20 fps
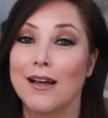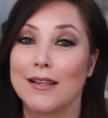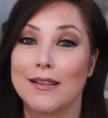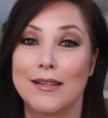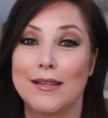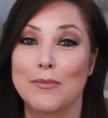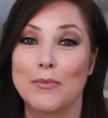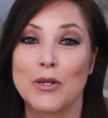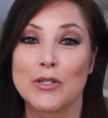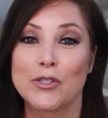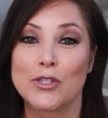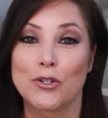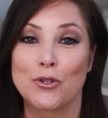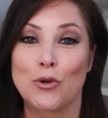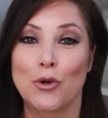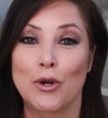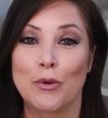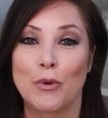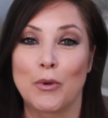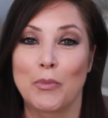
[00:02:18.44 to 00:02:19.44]
the most
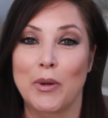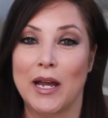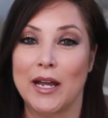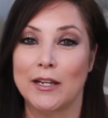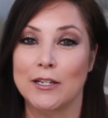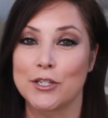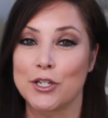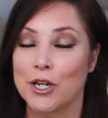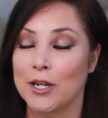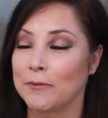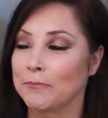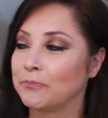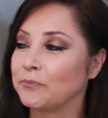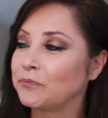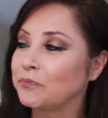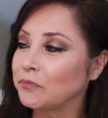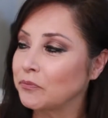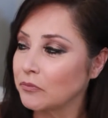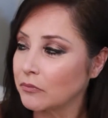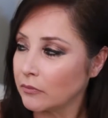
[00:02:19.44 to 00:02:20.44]
adorable packaging.
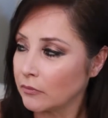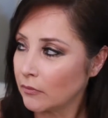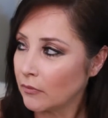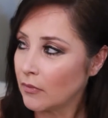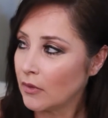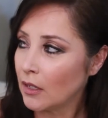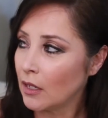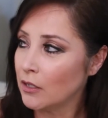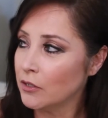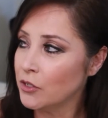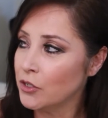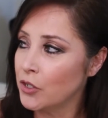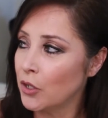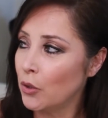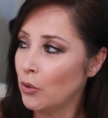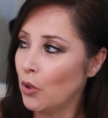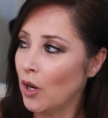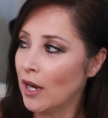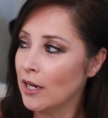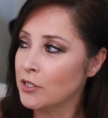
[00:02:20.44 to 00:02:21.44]

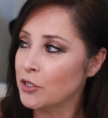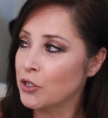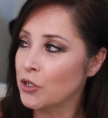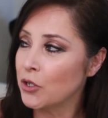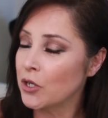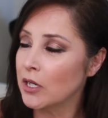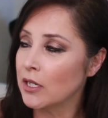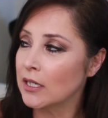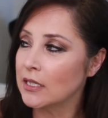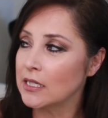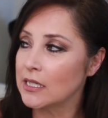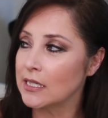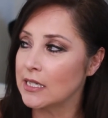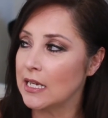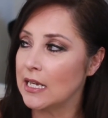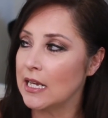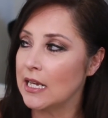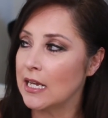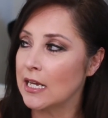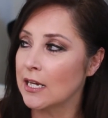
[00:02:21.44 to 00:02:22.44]
So as you're gonna
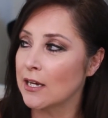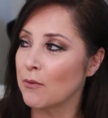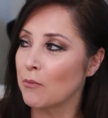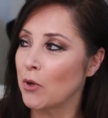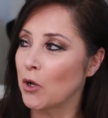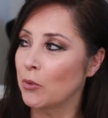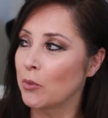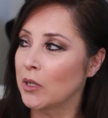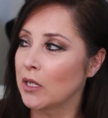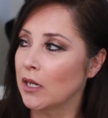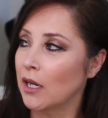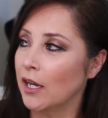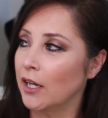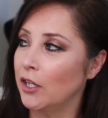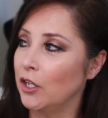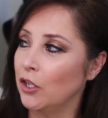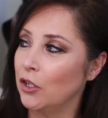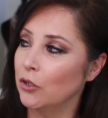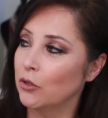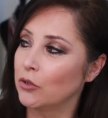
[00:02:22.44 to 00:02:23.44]
see in a moment, I
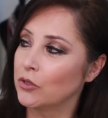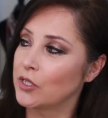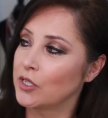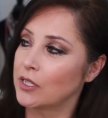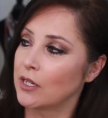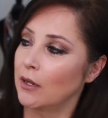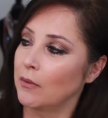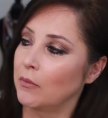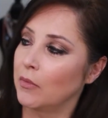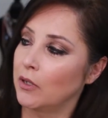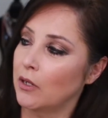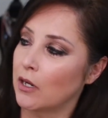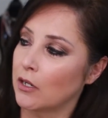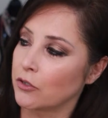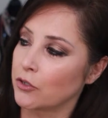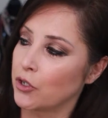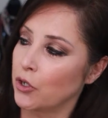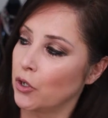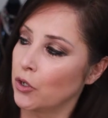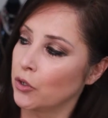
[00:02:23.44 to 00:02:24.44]
use some
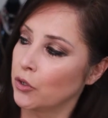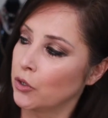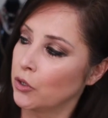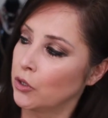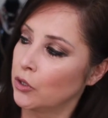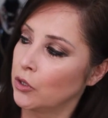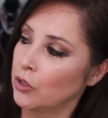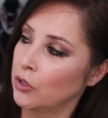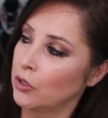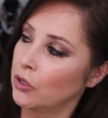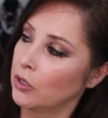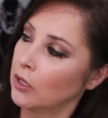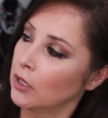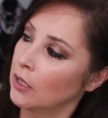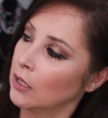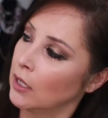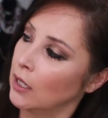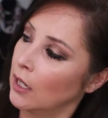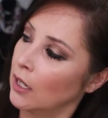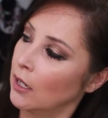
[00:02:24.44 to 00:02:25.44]
Nocturnal,
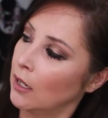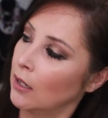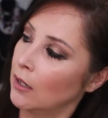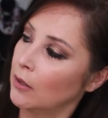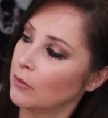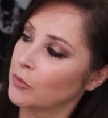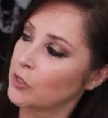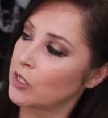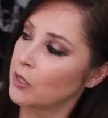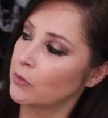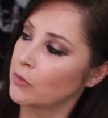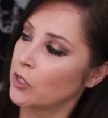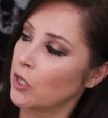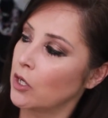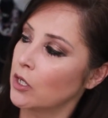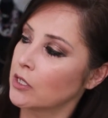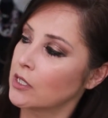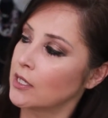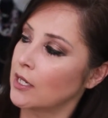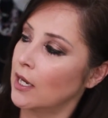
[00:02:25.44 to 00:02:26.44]
um, some
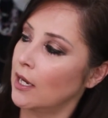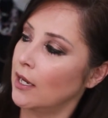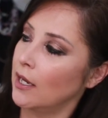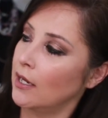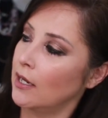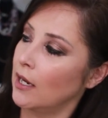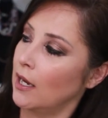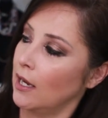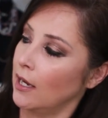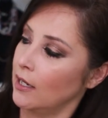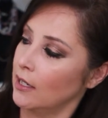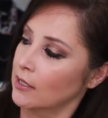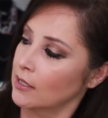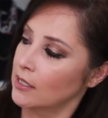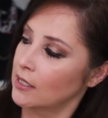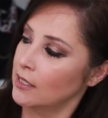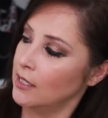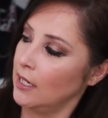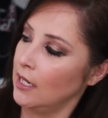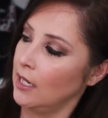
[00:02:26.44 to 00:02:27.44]
Dark Side Hide and
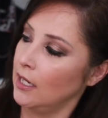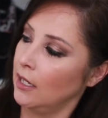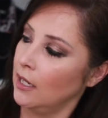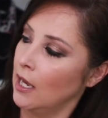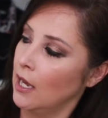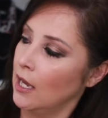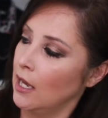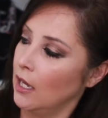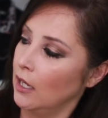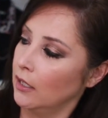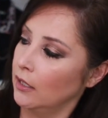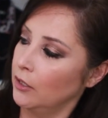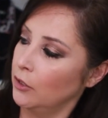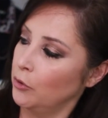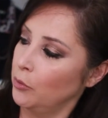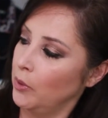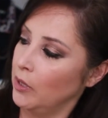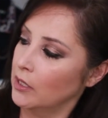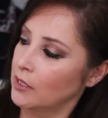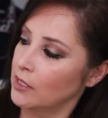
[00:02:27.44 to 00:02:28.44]
Seek, a
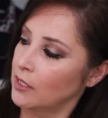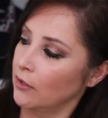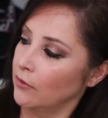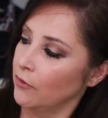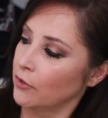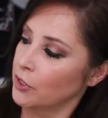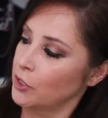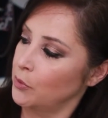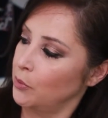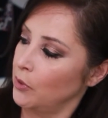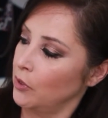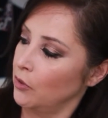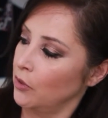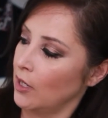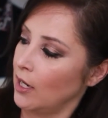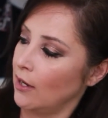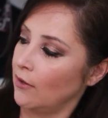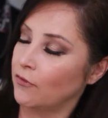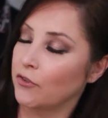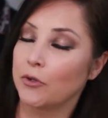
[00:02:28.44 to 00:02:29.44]
little bit of Silver Spoon
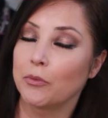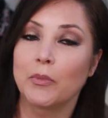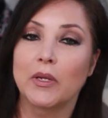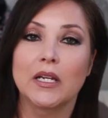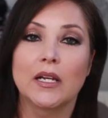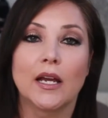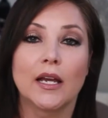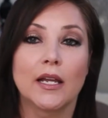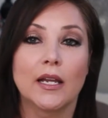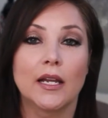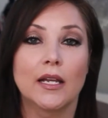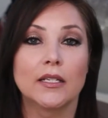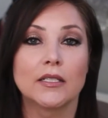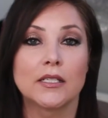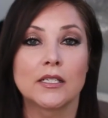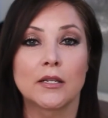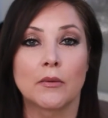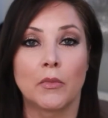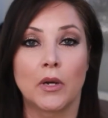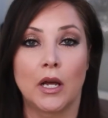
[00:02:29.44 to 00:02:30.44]
After Midnight, and
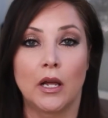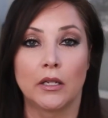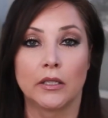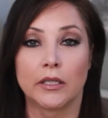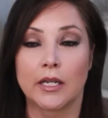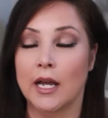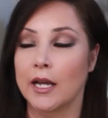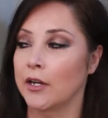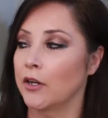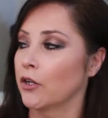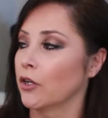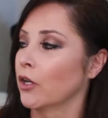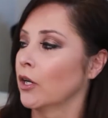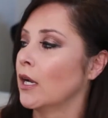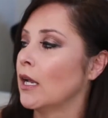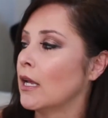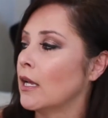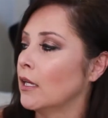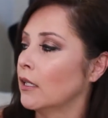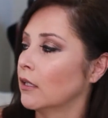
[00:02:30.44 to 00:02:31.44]
some All
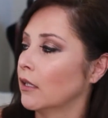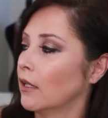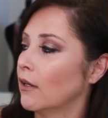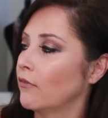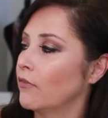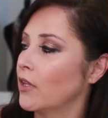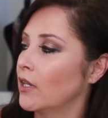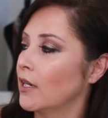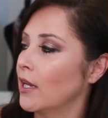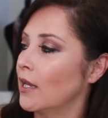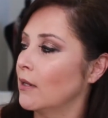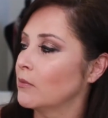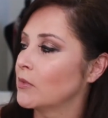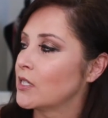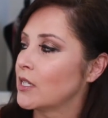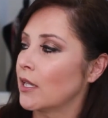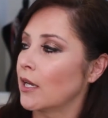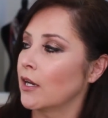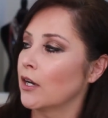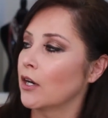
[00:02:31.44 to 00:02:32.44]
Nighter. Love the
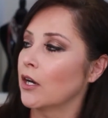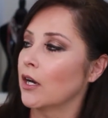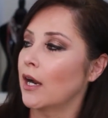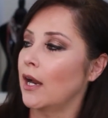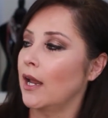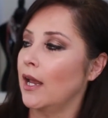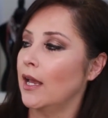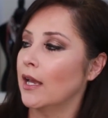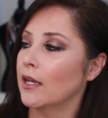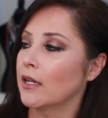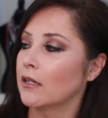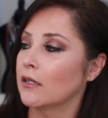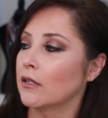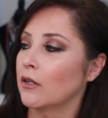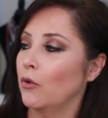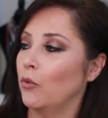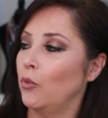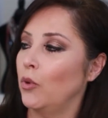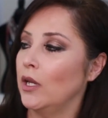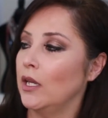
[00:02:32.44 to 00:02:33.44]
names there,
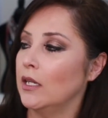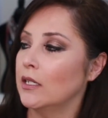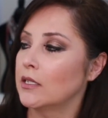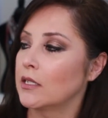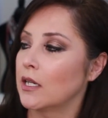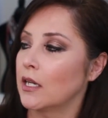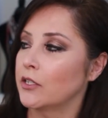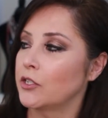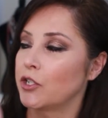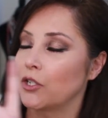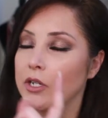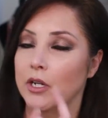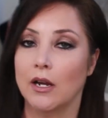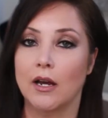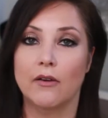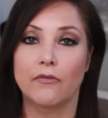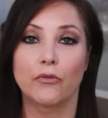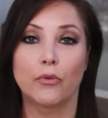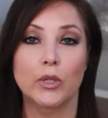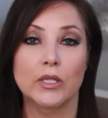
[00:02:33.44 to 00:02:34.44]
and we touched it
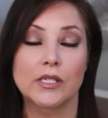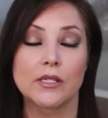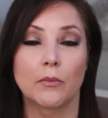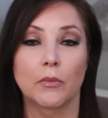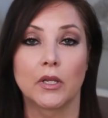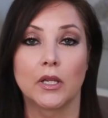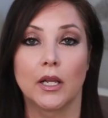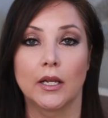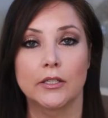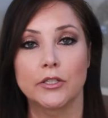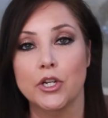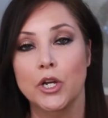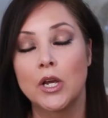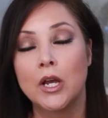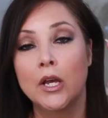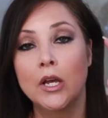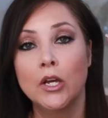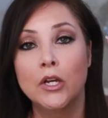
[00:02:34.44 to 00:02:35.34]
off with some Clutch.